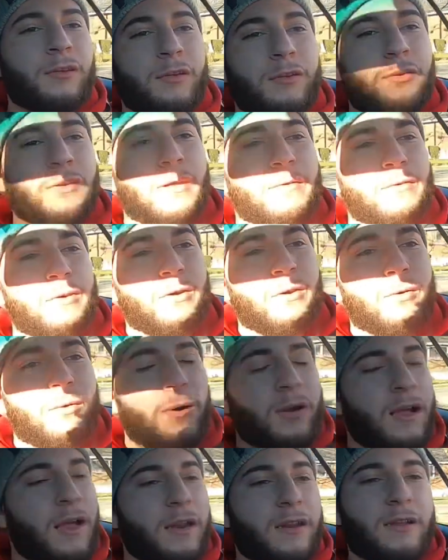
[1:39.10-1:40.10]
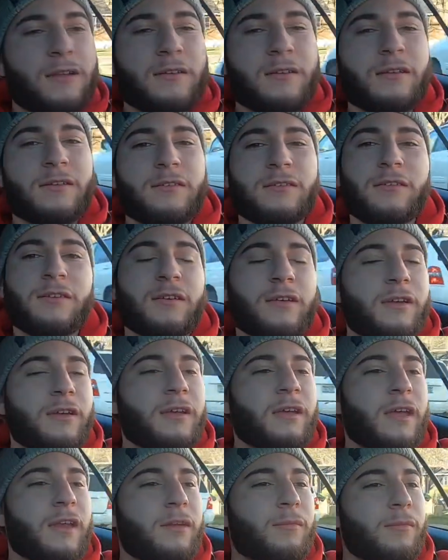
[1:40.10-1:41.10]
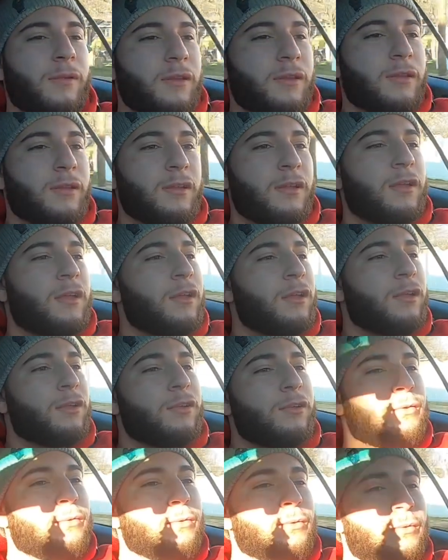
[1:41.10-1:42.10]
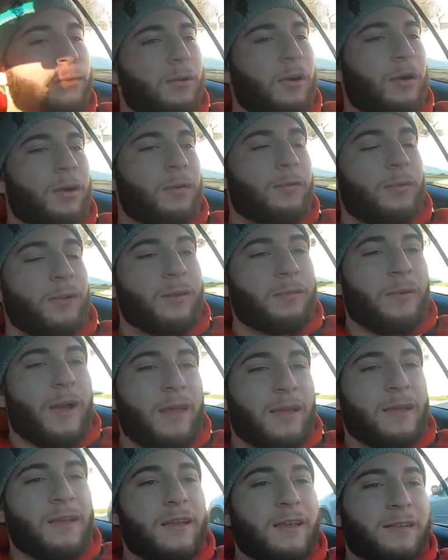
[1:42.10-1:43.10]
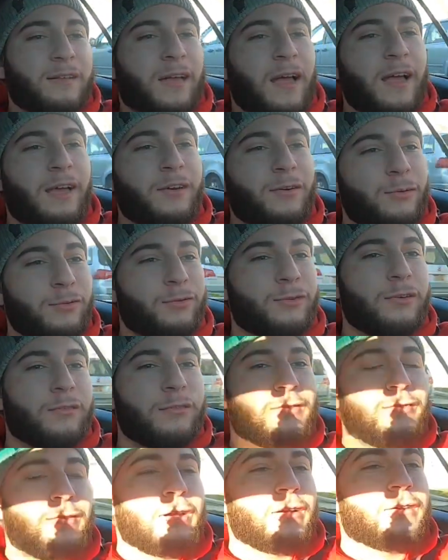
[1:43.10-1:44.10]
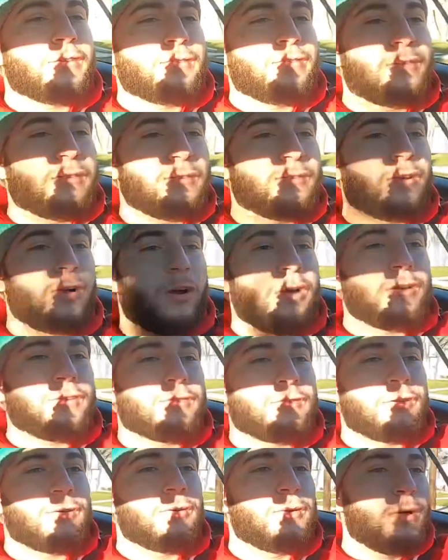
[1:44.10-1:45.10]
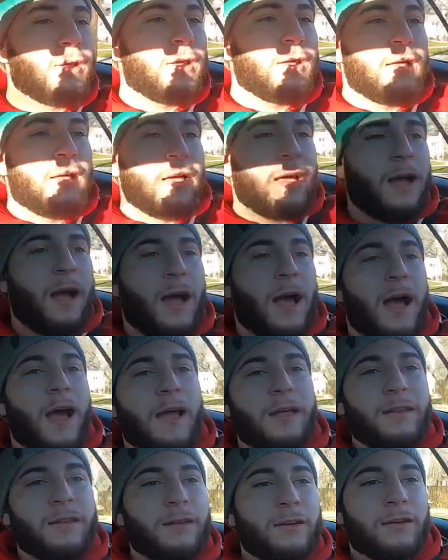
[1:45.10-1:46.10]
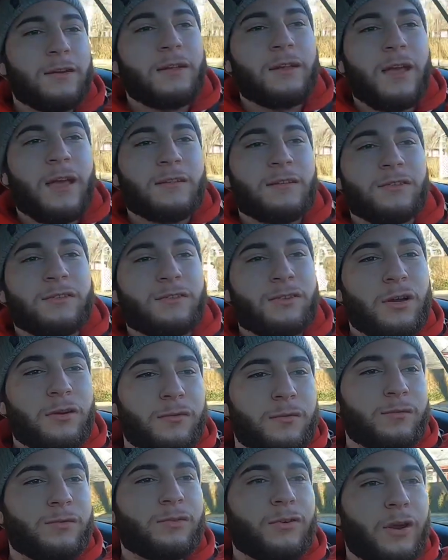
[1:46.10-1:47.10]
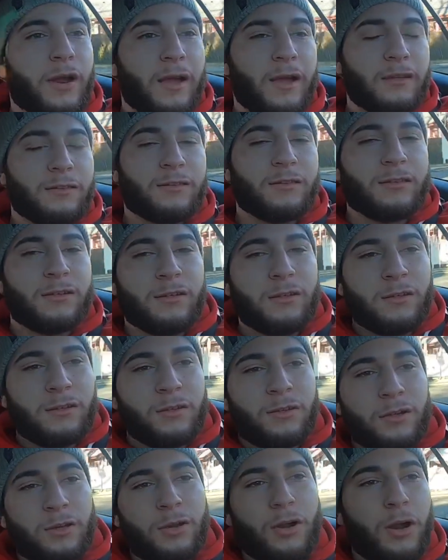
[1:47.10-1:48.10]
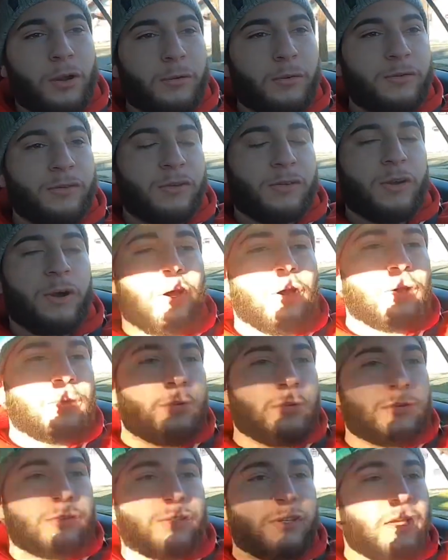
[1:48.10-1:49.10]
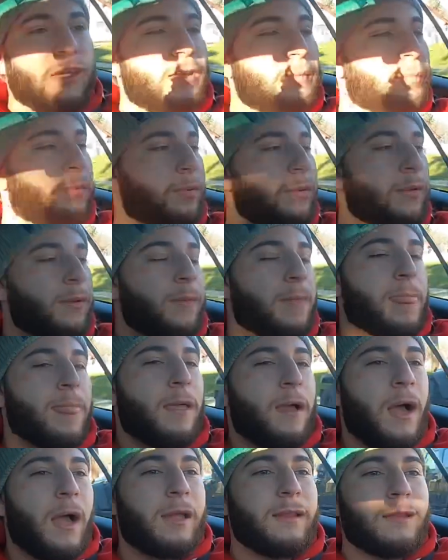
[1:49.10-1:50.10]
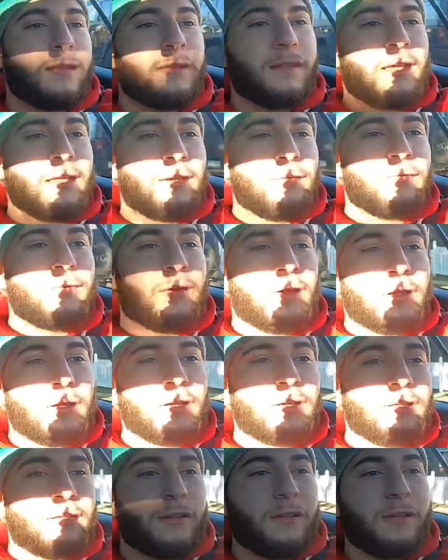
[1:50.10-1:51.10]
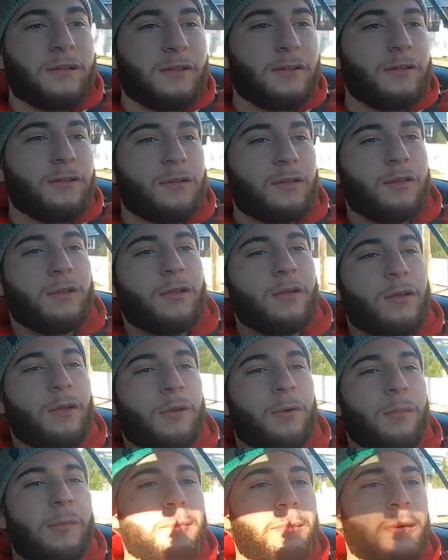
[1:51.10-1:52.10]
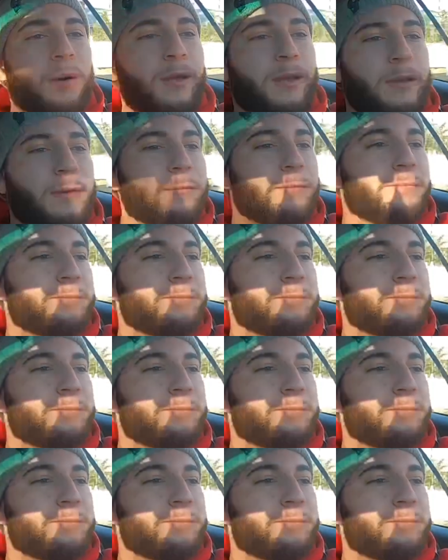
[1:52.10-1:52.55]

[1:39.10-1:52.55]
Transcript: you never know what kind of condition you're gonna get them in. In my case, I had no service records for this car, so I literally had to start from scratch. The car was in horrible shape. I did get it for a good deal, but